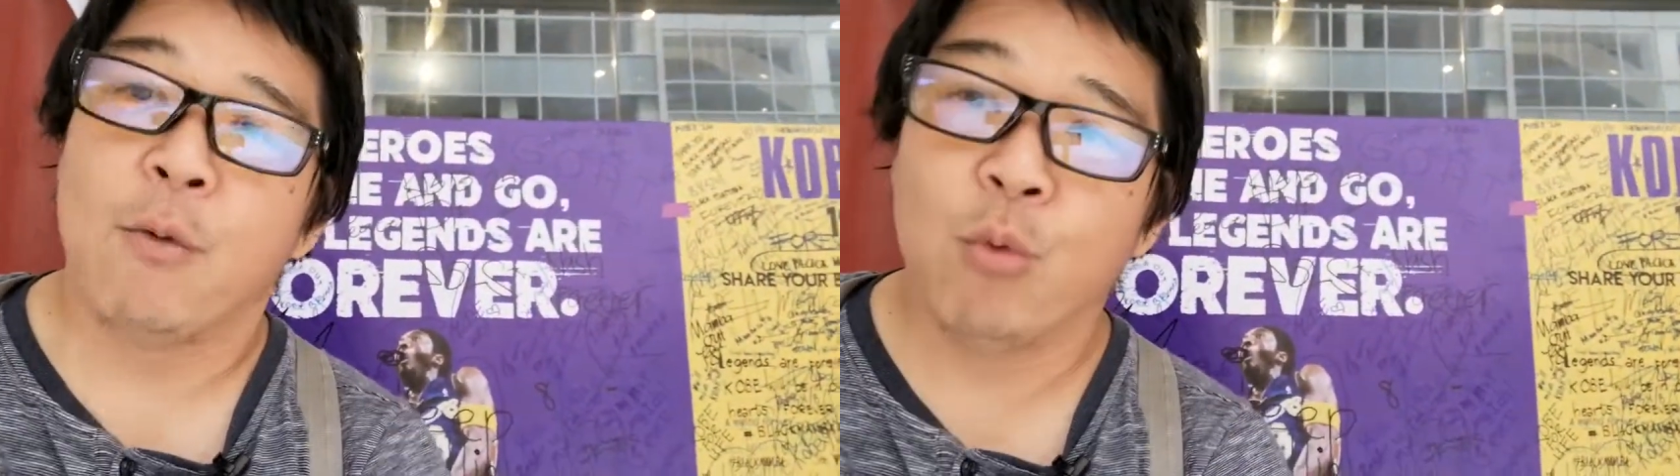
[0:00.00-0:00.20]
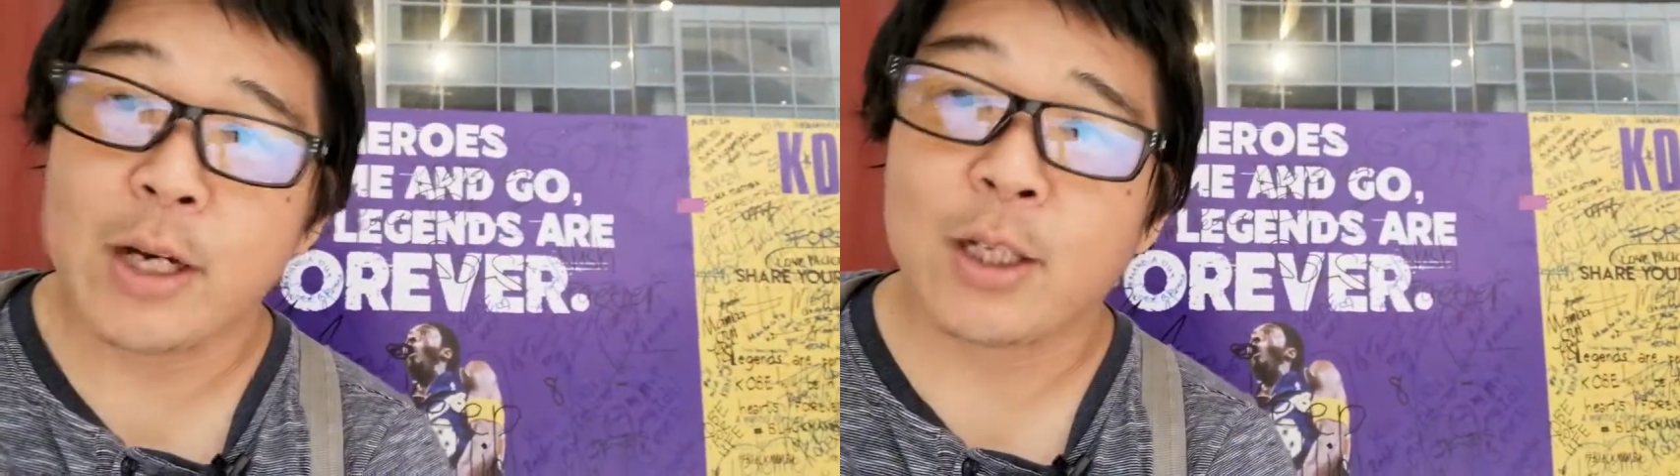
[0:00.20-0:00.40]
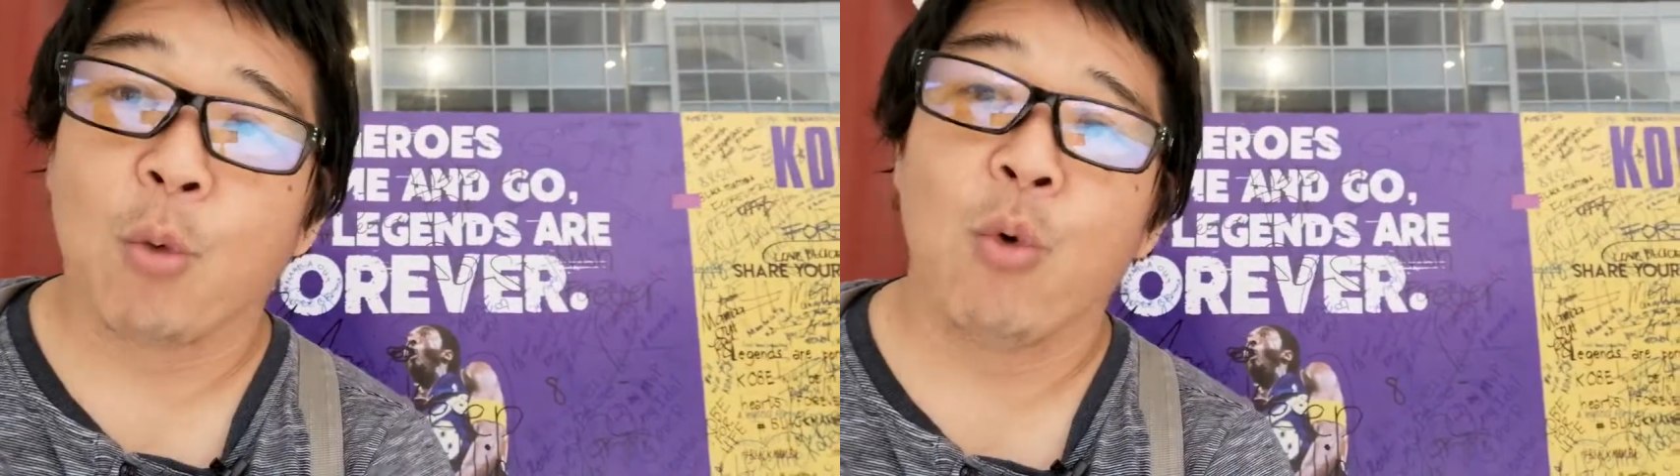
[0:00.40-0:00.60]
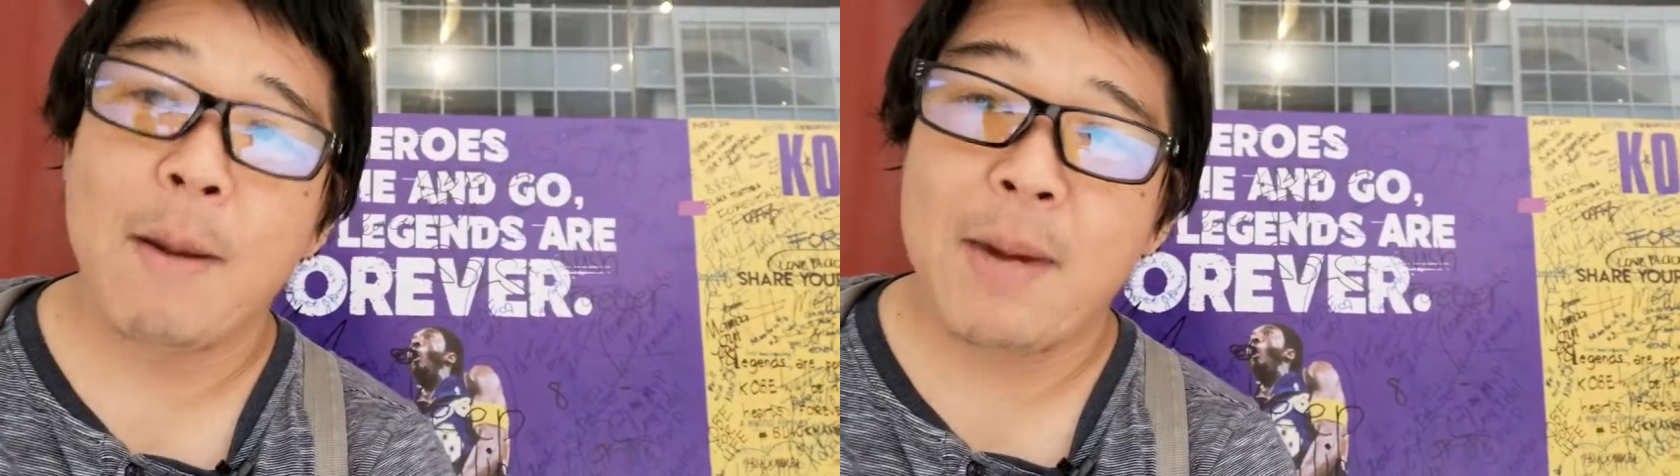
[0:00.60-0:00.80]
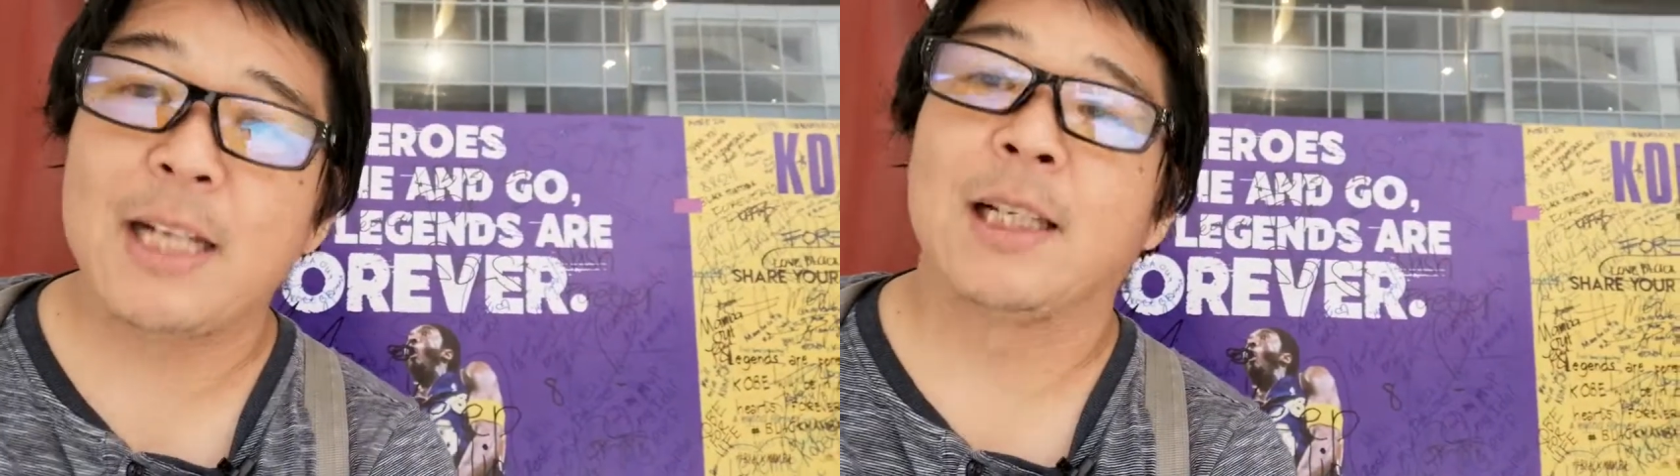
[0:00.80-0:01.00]
with the
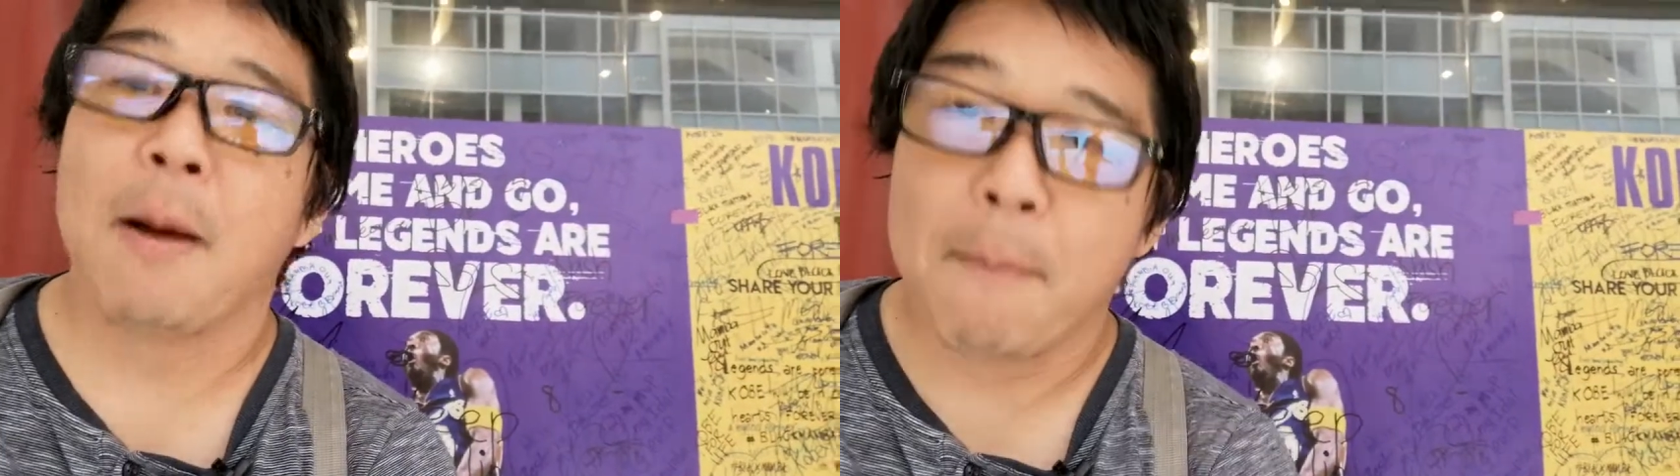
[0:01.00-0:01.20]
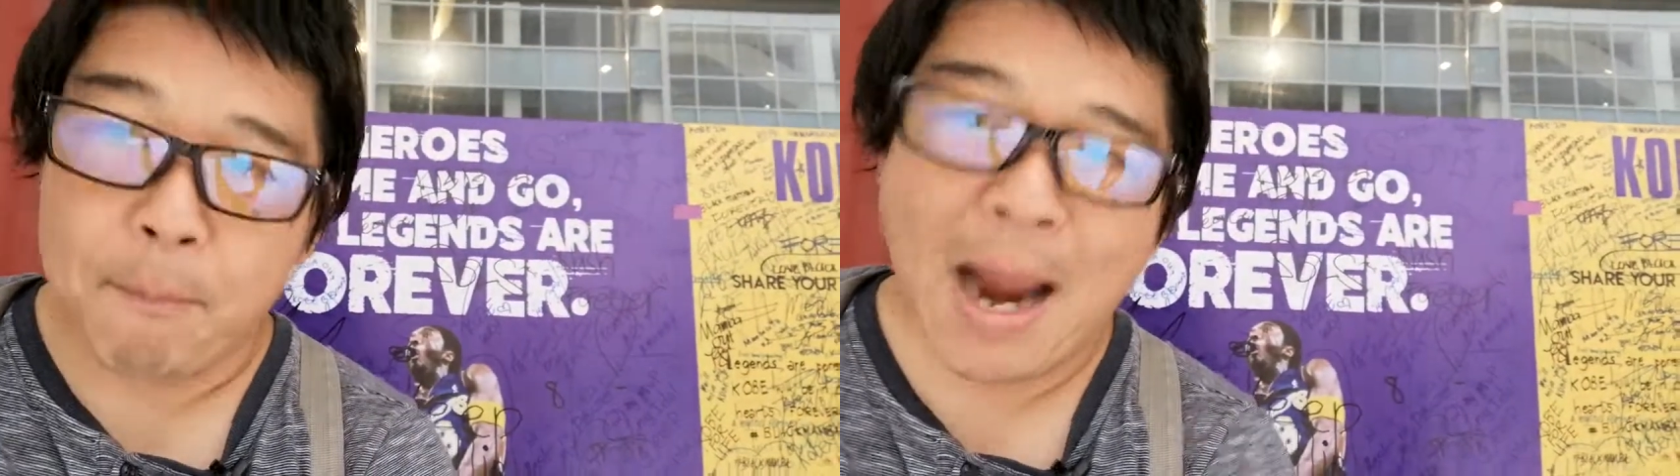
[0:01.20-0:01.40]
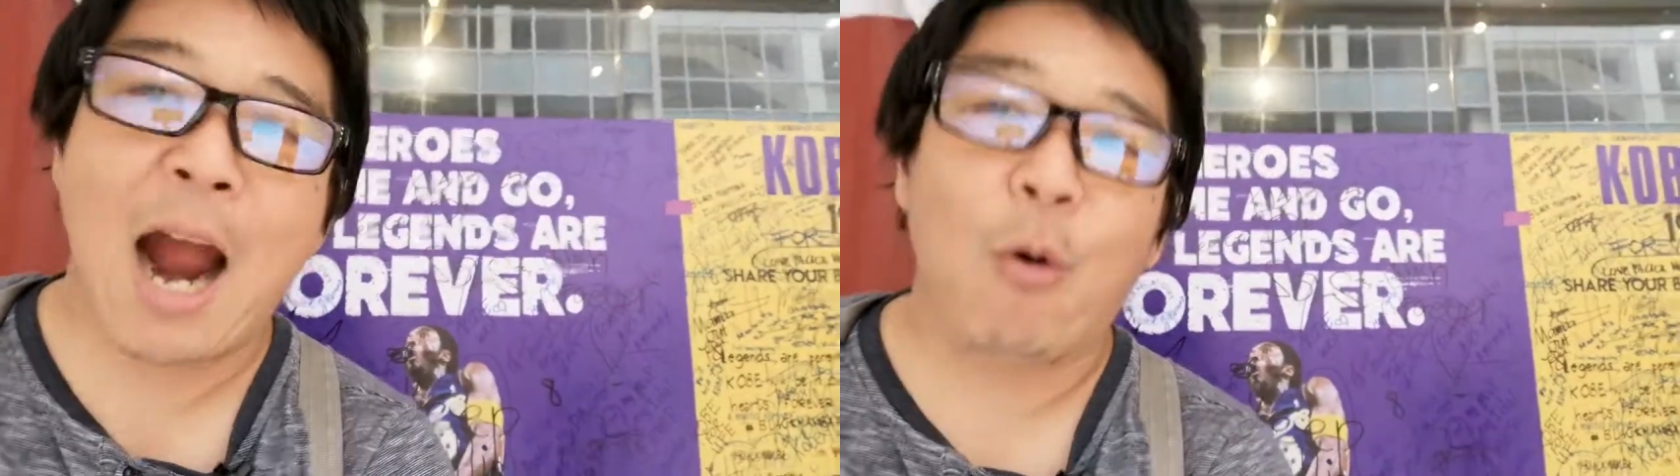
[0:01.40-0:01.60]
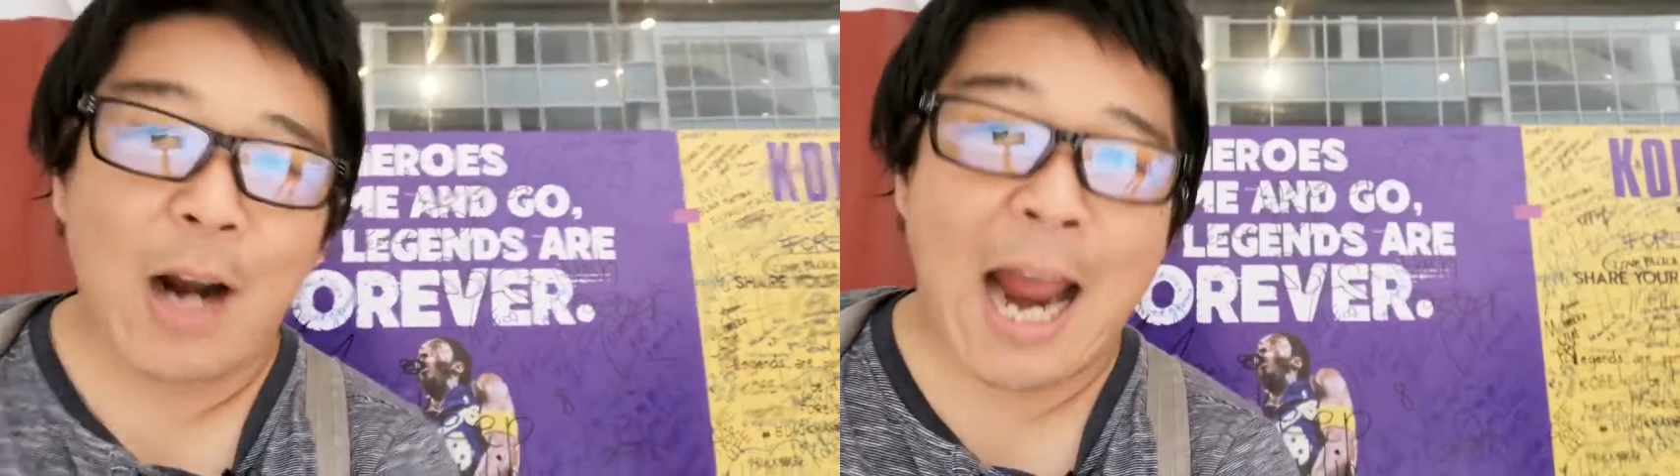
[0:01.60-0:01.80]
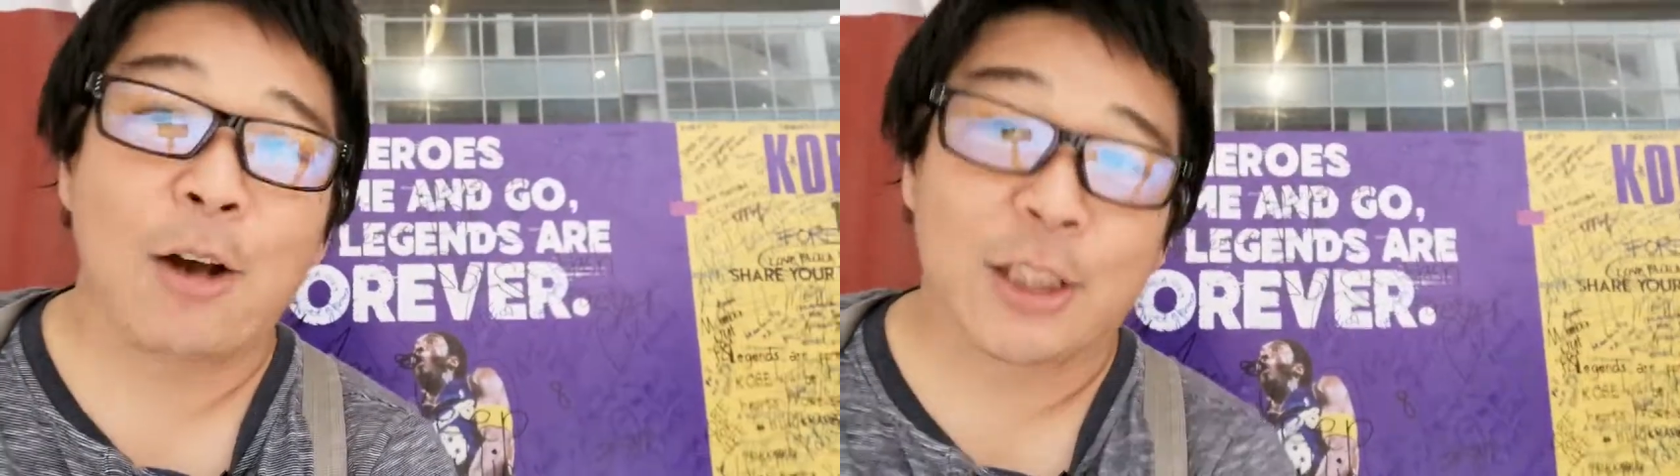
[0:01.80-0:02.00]
women's
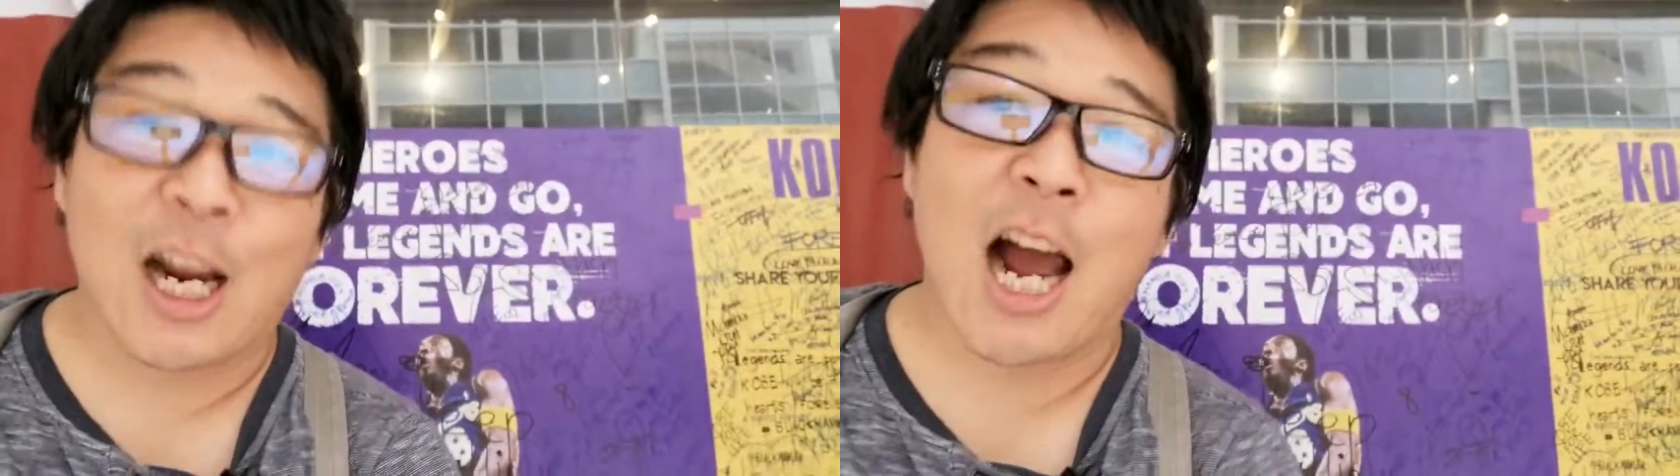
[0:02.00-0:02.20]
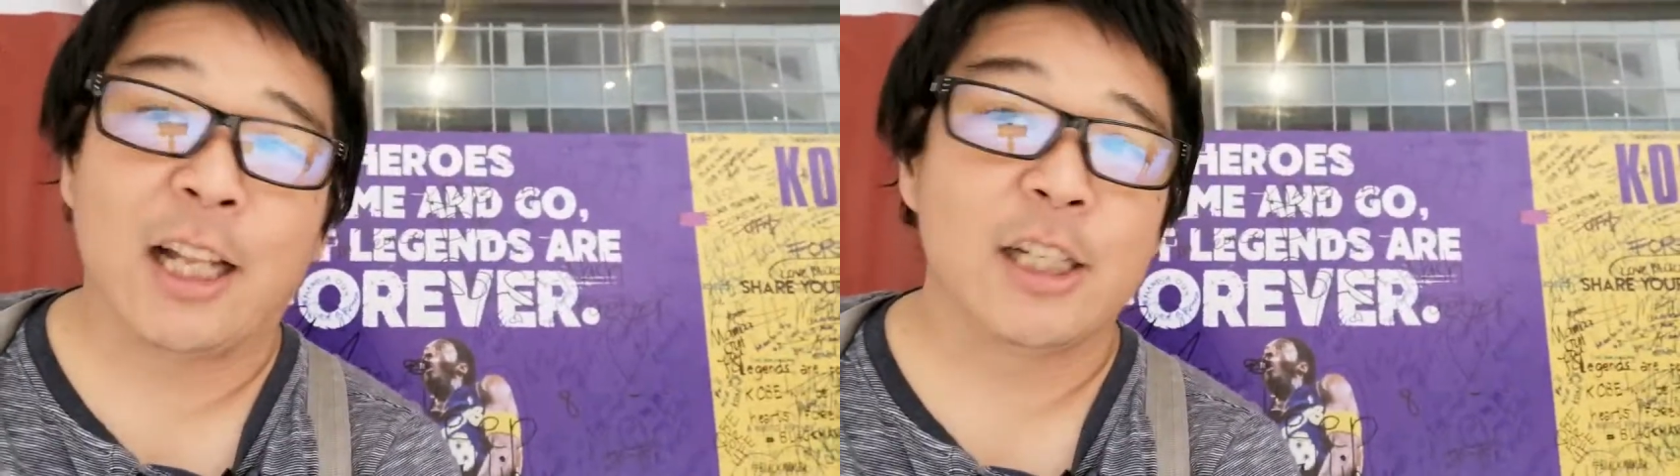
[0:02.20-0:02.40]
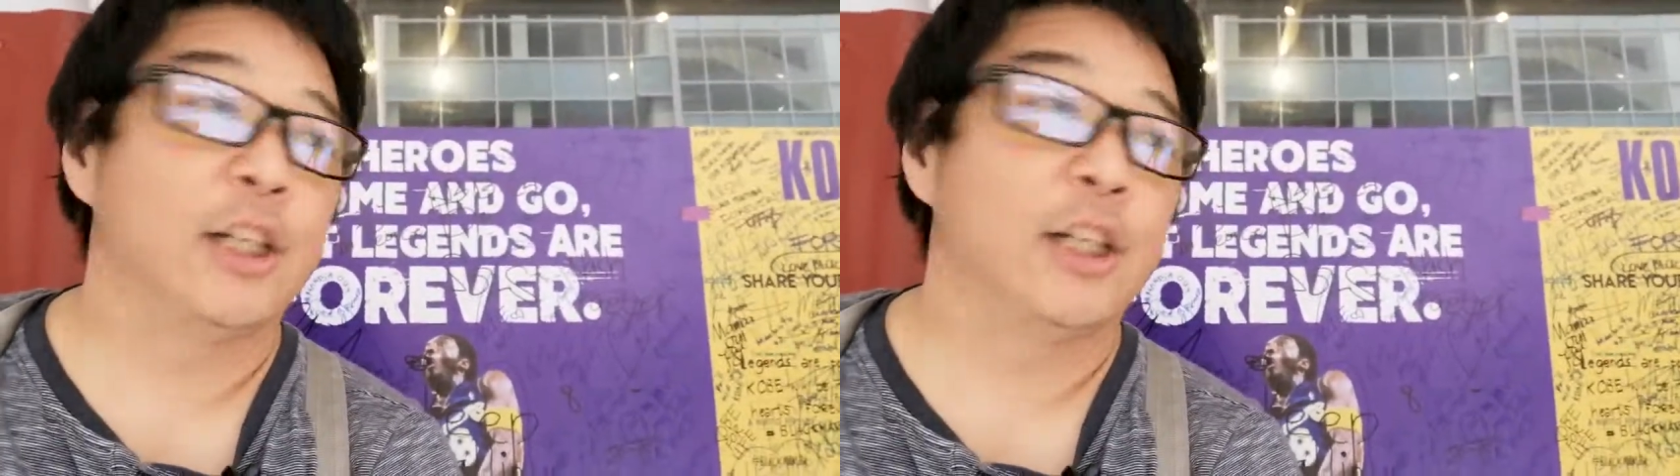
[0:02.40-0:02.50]
powerhouse college.